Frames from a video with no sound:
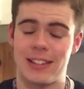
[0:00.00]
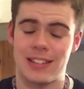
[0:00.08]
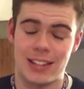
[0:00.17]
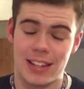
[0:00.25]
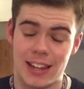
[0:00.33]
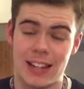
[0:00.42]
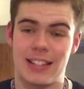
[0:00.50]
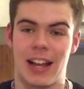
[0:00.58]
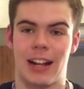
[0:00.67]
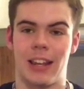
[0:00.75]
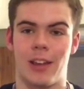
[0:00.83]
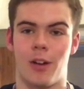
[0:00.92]
Didn't
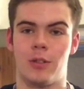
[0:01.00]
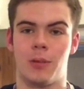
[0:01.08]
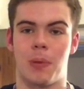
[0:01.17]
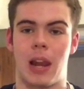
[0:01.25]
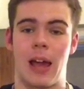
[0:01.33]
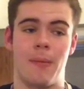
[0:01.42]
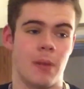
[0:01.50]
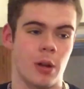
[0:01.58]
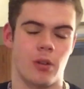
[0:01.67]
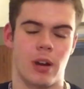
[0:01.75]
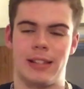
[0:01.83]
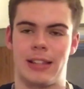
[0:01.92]
exactly go to plan, but a
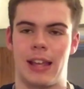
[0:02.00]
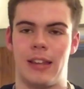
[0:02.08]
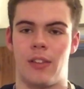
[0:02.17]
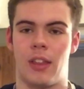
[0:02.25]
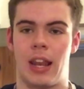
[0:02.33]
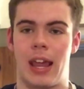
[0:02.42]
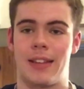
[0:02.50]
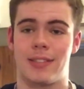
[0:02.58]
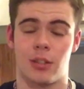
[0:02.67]
great day nonetheless.